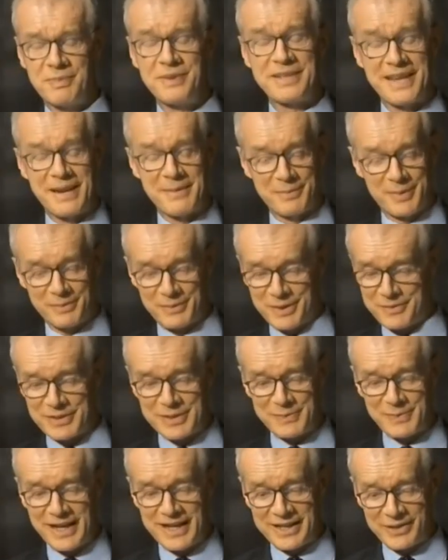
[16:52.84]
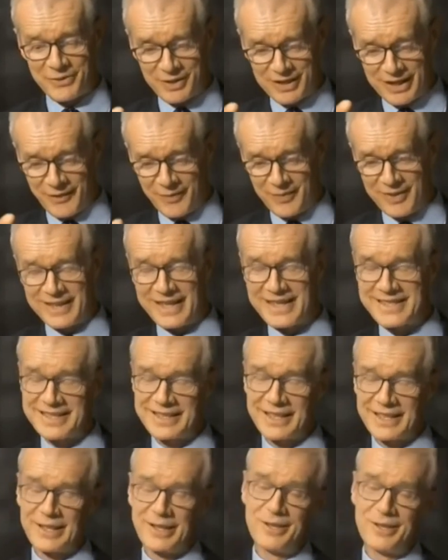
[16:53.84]
But with respect, your government
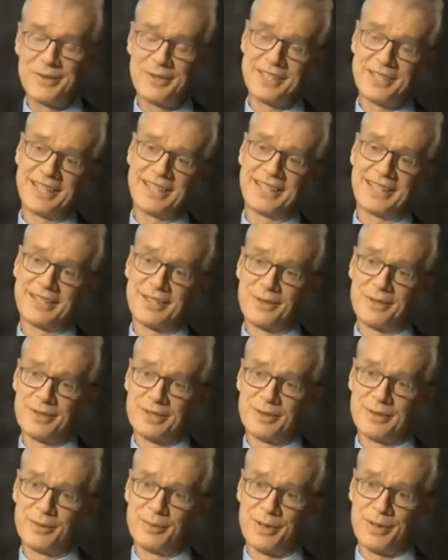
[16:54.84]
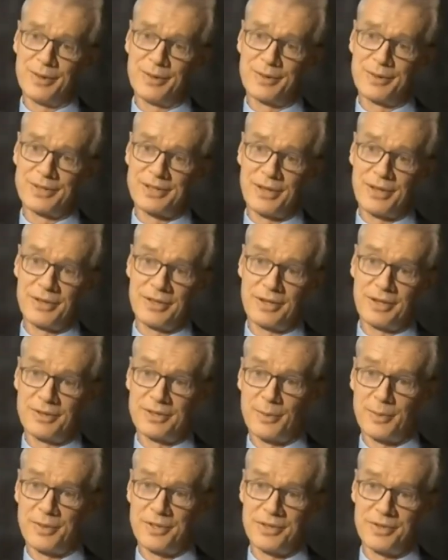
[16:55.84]
isn't closing those loopholes, those
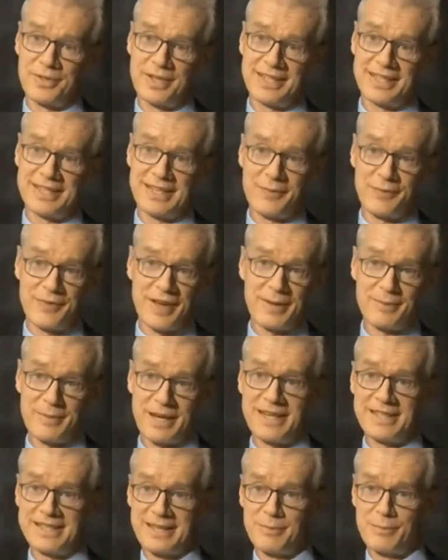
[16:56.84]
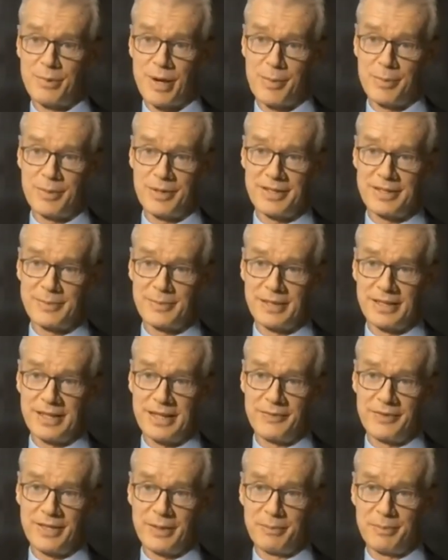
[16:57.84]
opportunities. In fact, many Zimbabweans
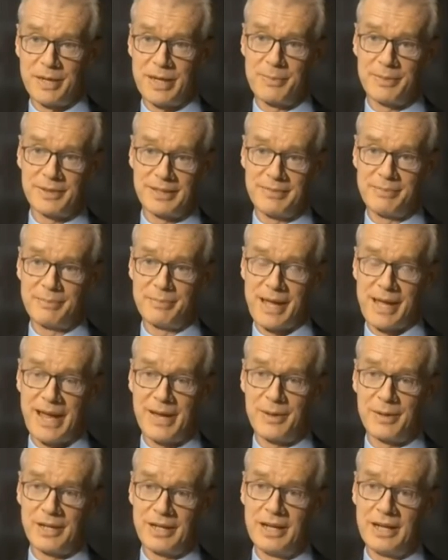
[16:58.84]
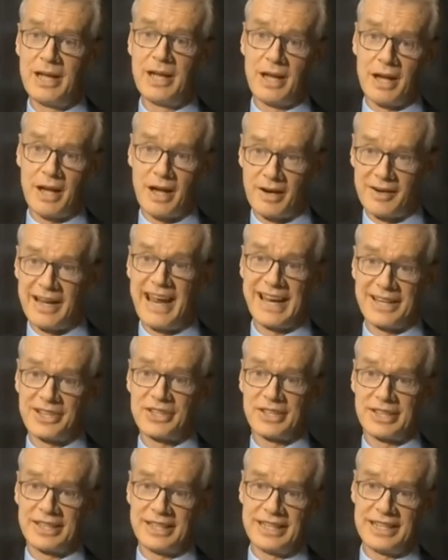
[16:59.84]
believe that people in power are
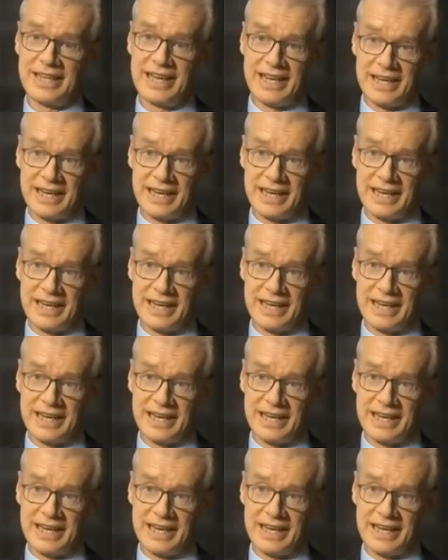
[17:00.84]
actually